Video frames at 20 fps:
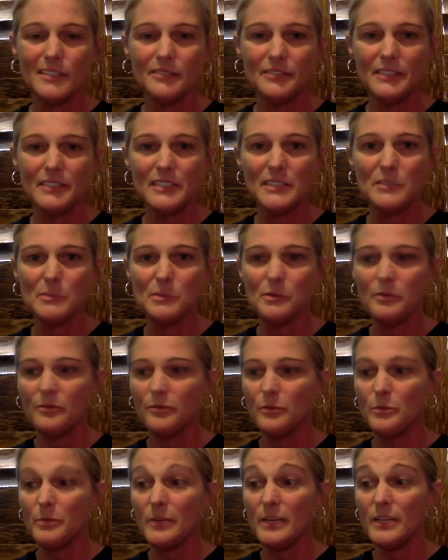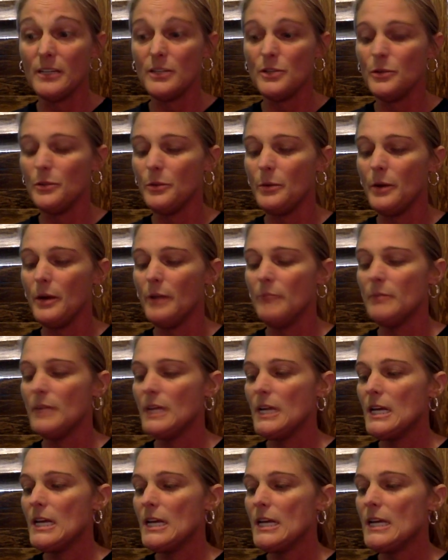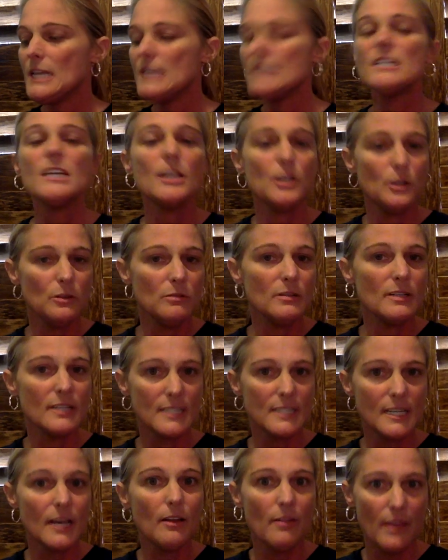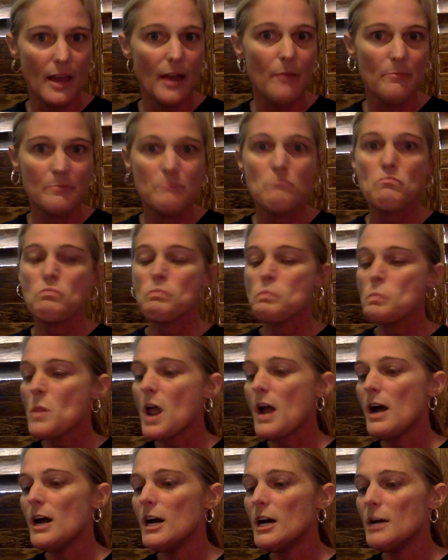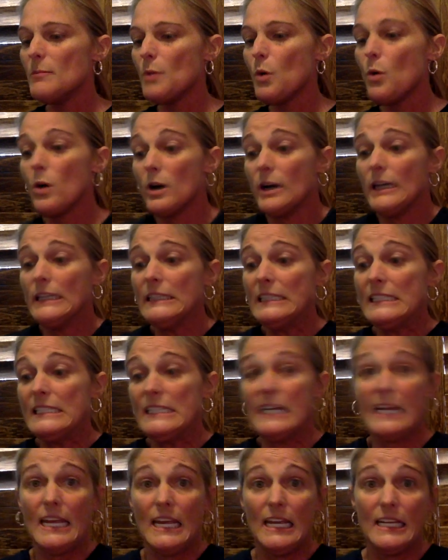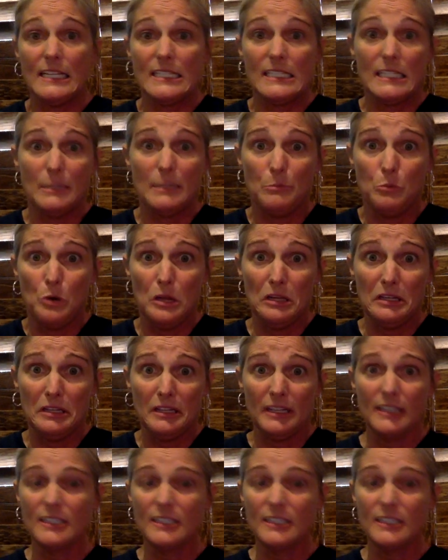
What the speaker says: feasible for me to continue to sell that, or at least I can't sleep well at night.